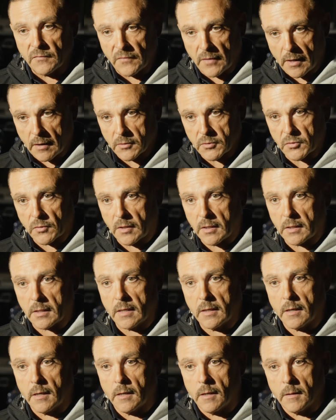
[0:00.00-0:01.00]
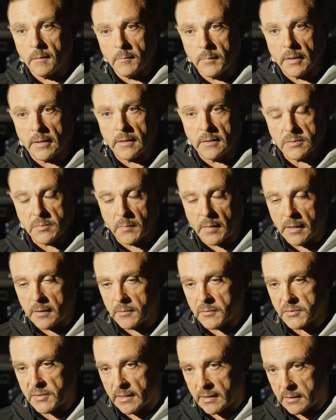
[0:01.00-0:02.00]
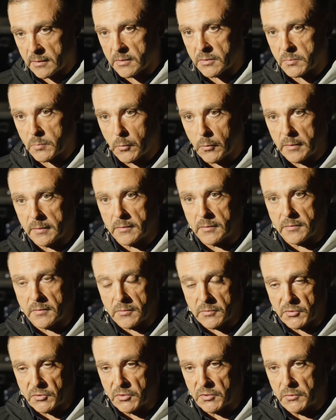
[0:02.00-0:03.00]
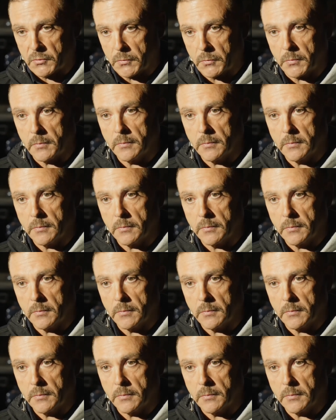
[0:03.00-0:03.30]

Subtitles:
fire truck, but it's my understanding at this point that there's two.